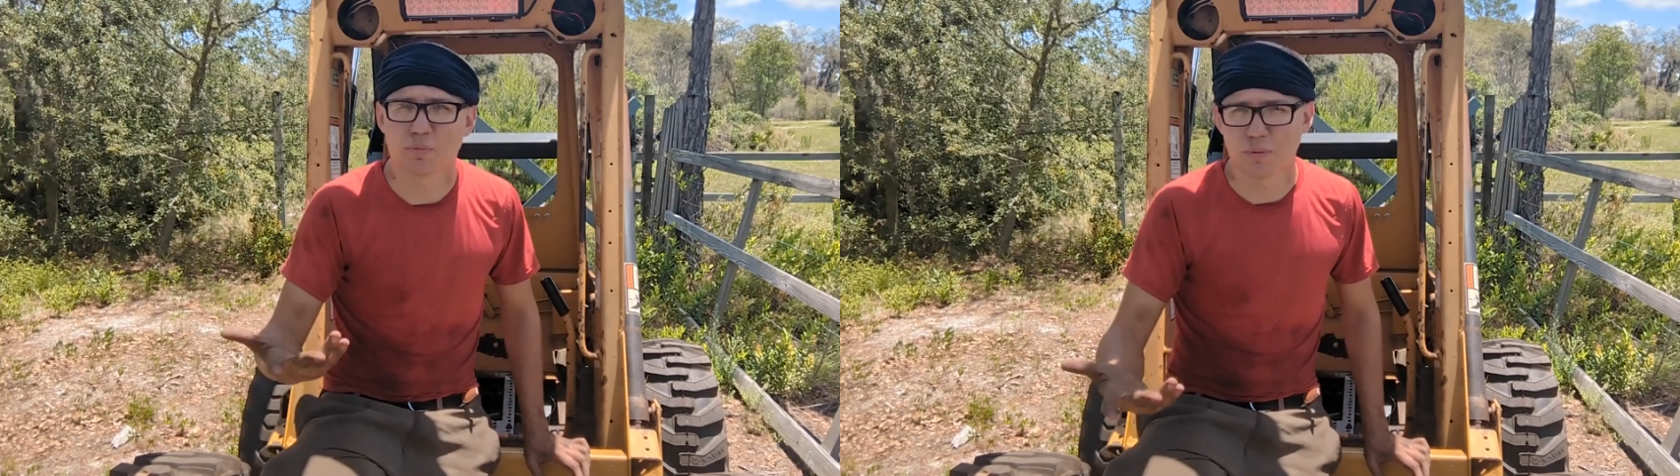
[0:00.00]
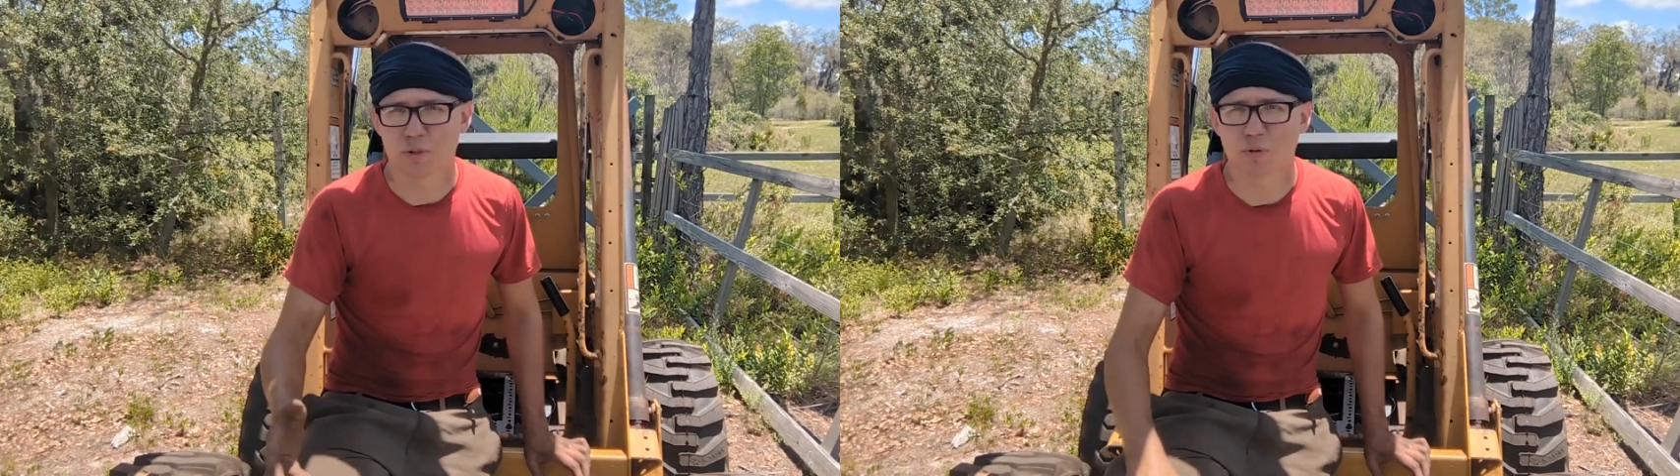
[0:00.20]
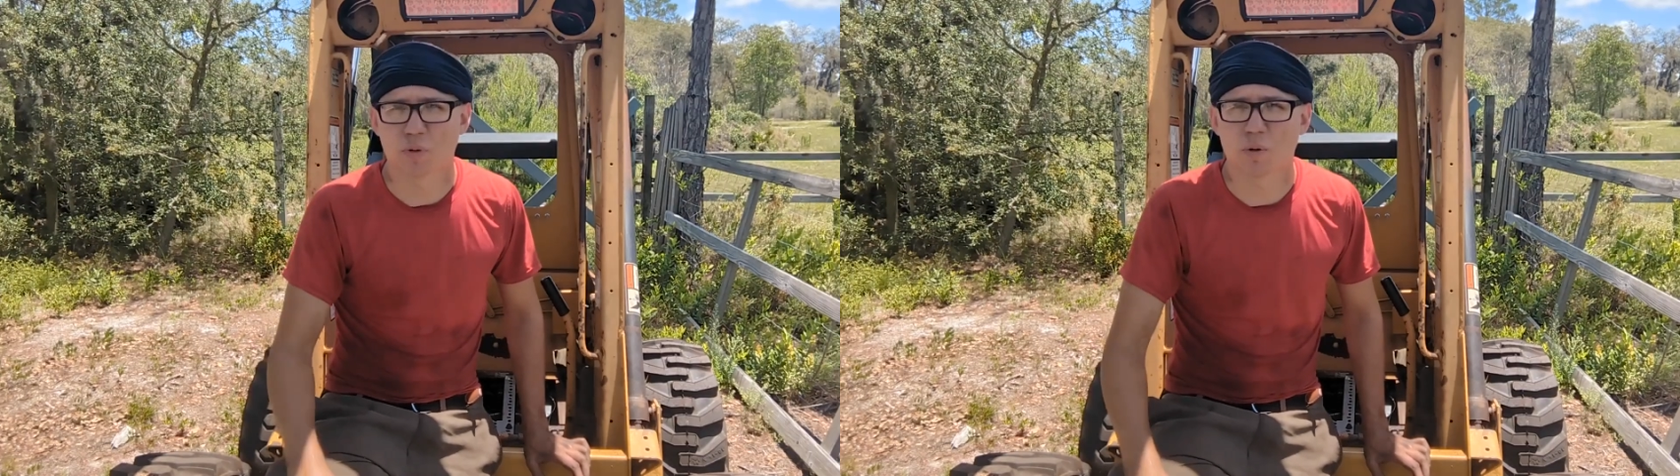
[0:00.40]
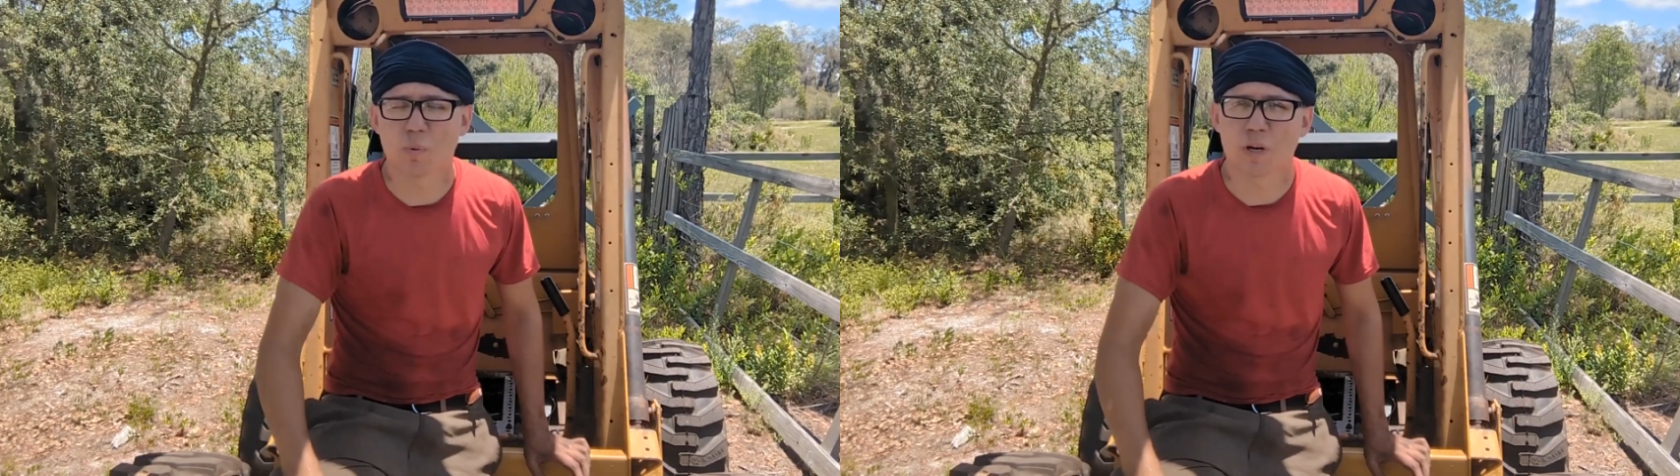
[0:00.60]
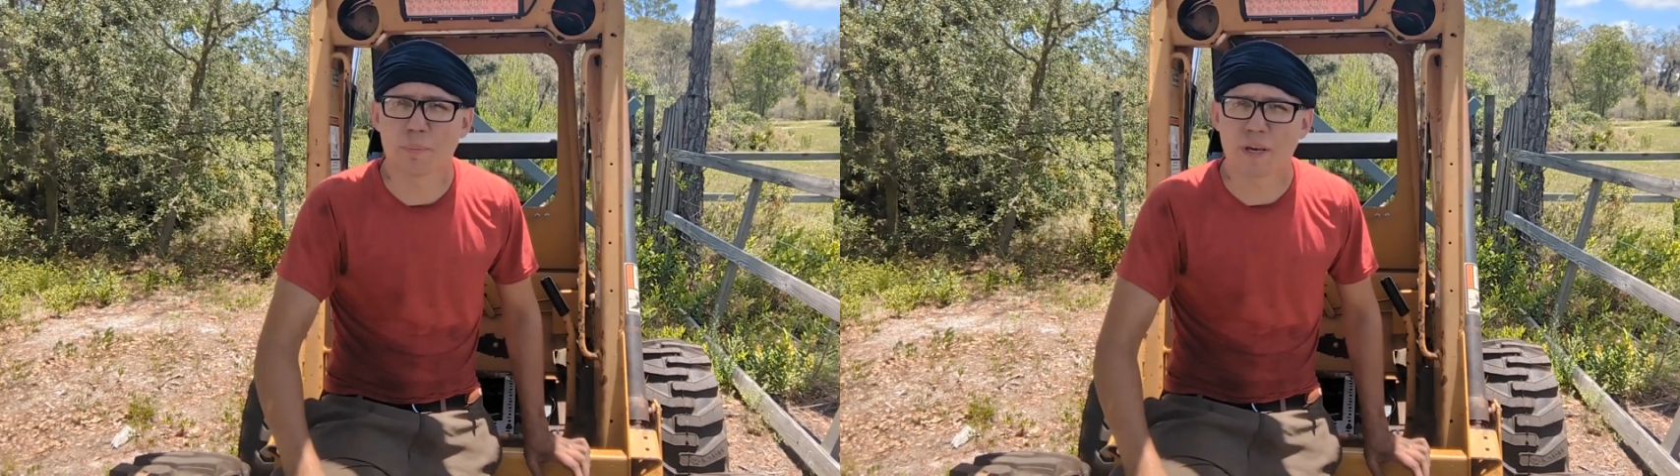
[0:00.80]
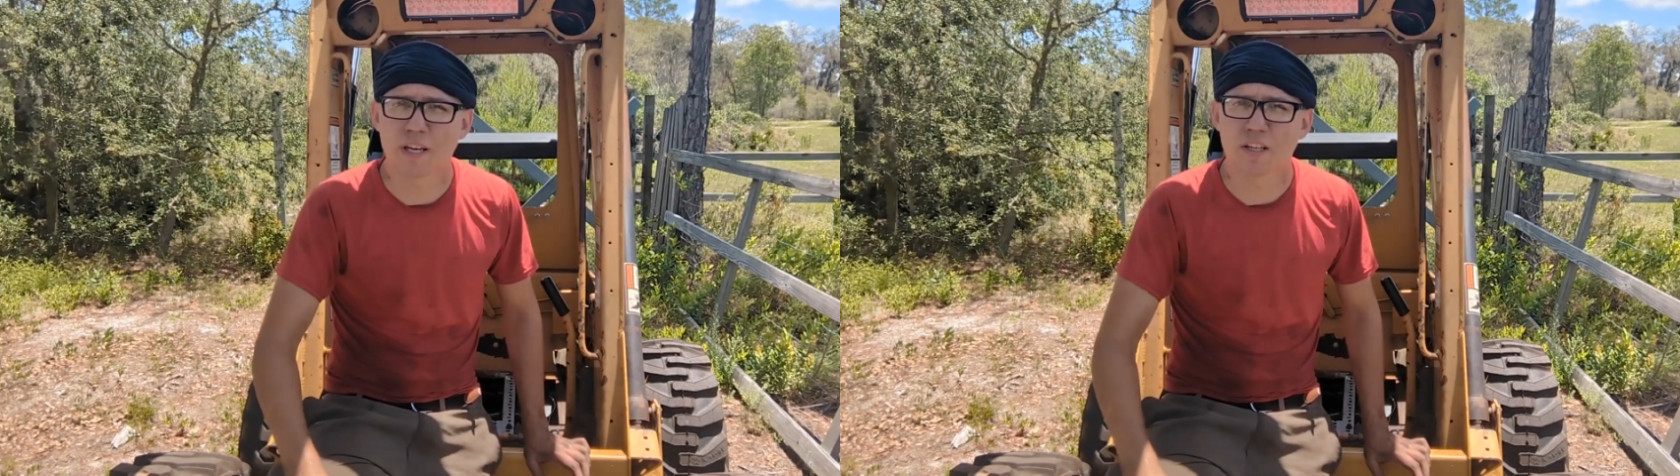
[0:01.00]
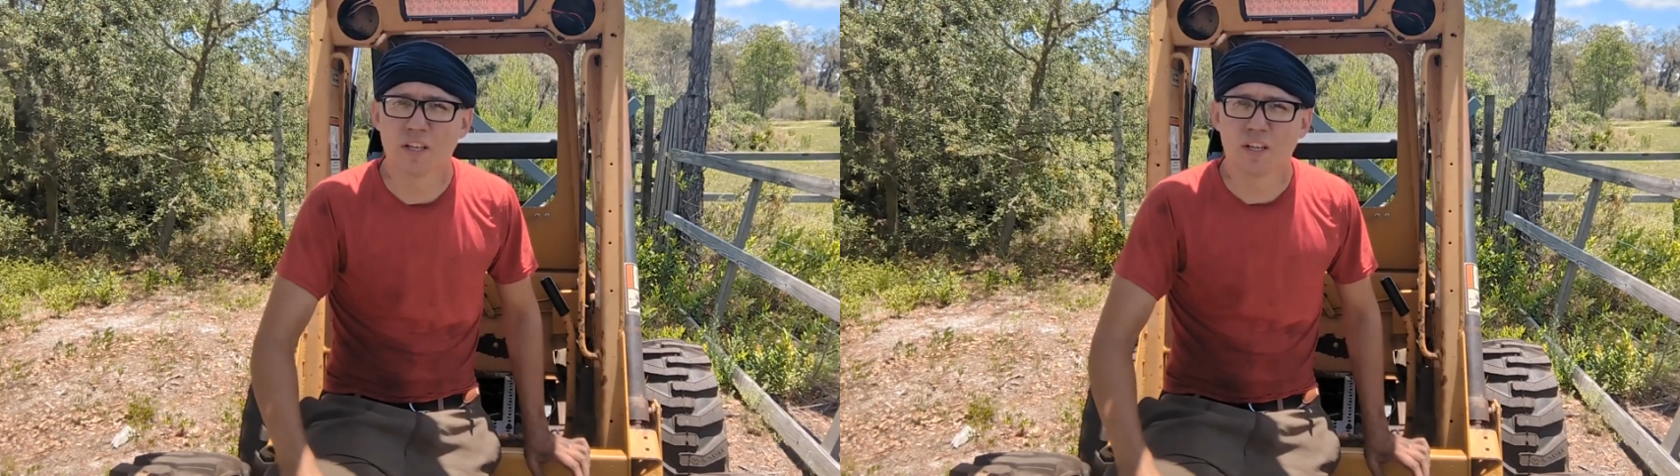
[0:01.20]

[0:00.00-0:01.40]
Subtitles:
pretty much what I want to make.